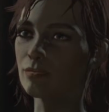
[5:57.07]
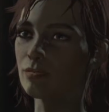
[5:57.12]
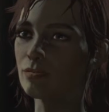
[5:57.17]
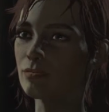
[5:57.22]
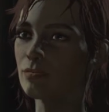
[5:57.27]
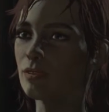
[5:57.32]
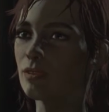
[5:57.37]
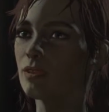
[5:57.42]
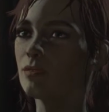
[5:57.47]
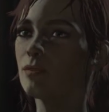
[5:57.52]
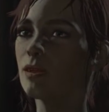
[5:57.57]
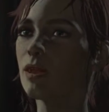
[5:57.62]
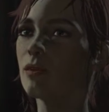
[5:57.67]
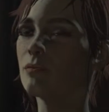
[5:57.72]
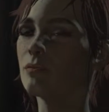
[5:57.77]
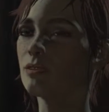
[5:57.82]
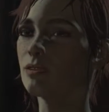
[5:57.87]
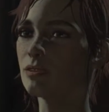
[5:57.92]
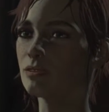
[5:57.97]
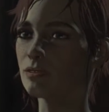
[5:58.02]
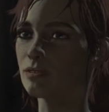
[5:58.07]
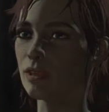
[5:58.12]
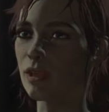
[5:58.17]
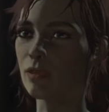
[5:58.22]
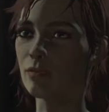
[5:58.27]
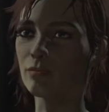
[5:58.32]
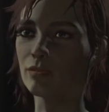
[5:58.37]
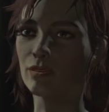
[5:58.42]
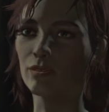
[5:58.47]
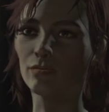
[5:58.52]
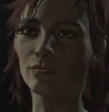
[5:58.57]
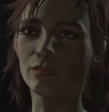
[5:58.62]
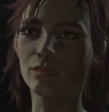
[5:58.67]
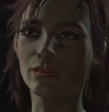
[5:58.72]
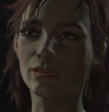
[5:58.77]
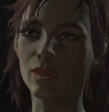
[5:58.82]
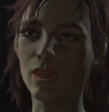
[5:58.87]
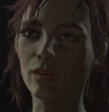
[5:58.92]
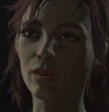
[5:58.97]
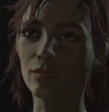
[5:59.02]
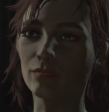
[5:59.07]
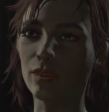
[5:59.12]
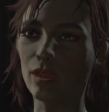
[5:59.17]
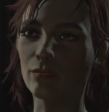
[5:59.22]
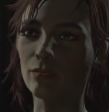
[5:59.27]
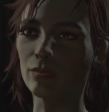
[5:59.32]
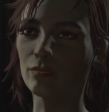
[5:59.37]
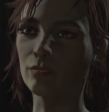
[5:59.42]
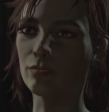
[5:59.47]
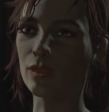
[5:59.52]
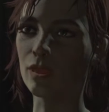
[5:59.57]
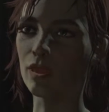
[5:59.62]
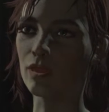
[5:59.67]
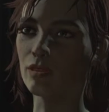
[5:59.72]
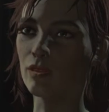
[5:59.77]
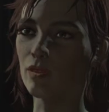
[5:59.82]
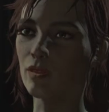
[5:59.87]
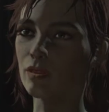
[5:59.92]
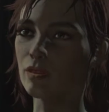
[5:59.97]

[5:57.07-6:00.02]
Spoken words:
I think maybe it's time to tell you a little bit about